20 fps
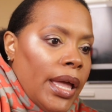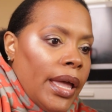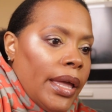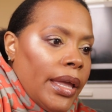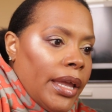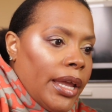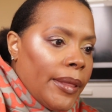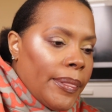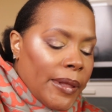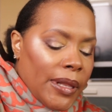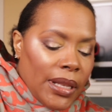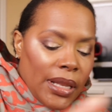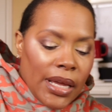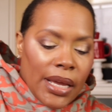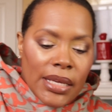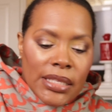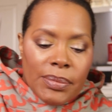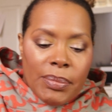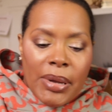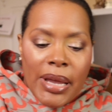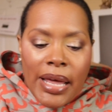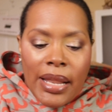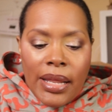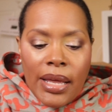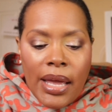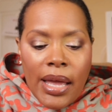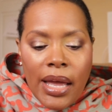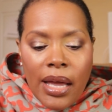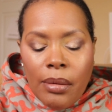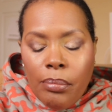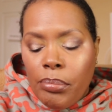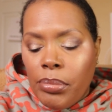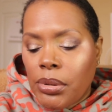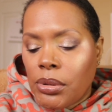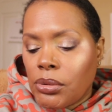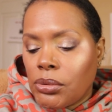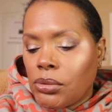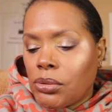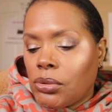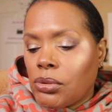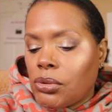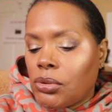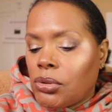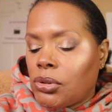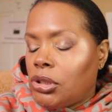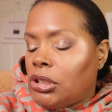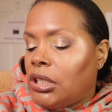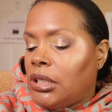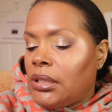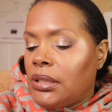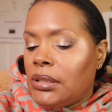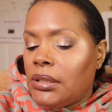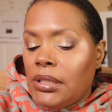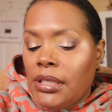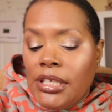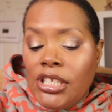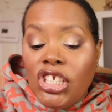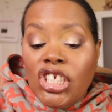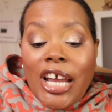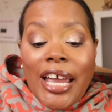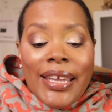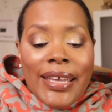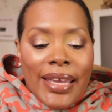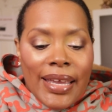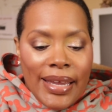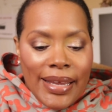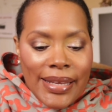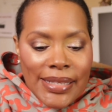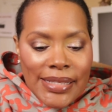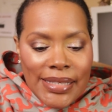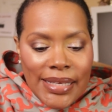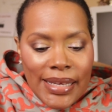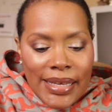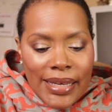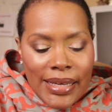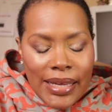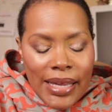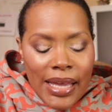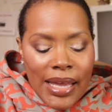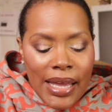And the last palette I pulled is Gigantic.